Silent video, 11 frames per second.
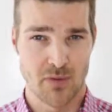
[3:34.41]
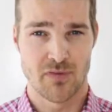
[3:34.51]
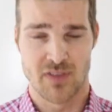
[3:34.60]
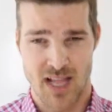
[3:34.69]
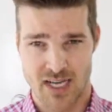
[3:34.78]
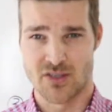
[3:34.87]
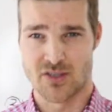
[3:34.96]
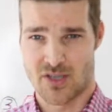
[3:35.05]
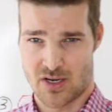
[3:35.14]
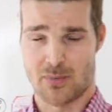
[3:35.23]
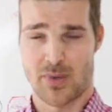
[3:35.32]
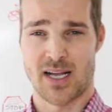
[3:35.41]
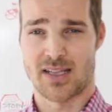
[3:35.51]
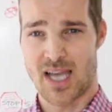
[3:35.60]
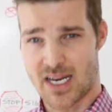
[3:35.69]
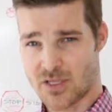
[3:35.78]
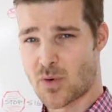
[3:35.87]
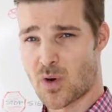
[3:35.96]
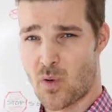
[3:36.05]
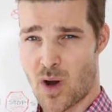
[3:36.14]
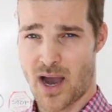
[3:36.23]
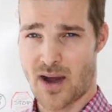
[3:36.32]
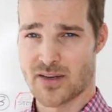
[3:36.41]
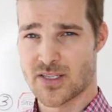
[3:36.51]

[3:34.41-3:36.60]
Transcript: reflectors on your bike. That is required.